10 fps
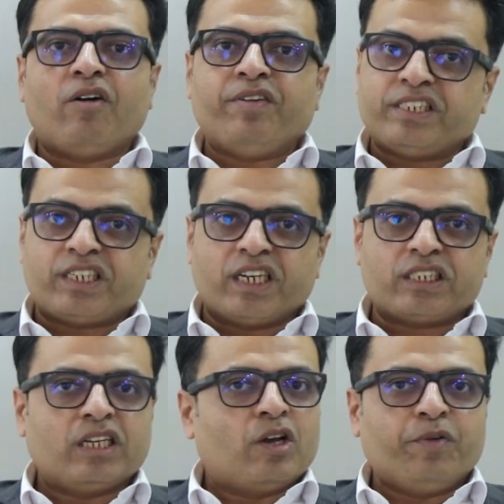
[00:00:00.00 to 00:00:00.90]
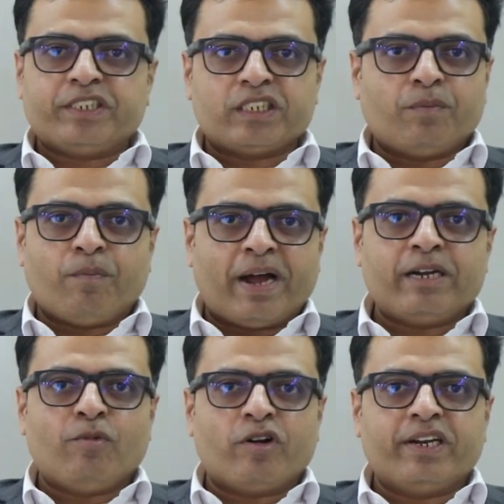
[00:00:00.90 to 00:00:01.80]
visitors, which is a
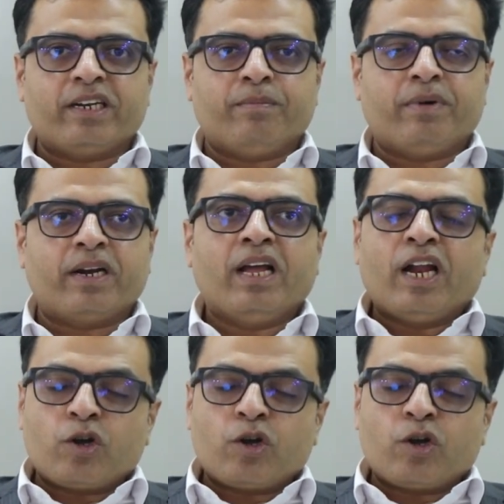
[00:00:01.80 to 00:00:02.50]
mind-boggling number.